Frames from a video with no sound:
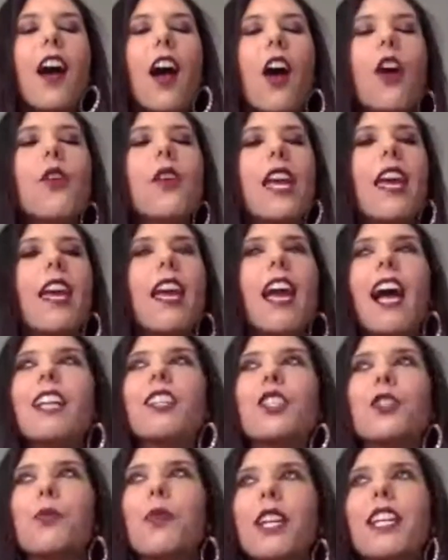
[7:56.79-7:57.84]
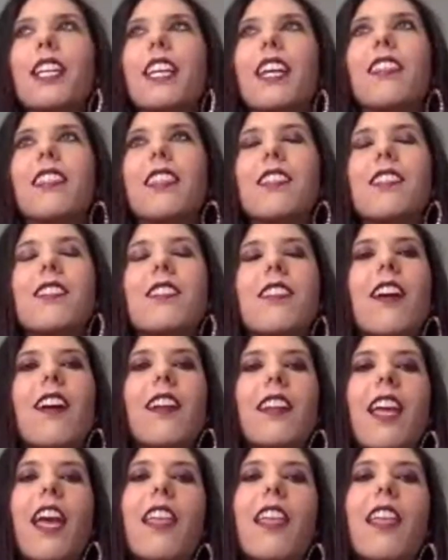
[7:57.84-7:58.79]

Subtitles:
okay, I just want to get this done.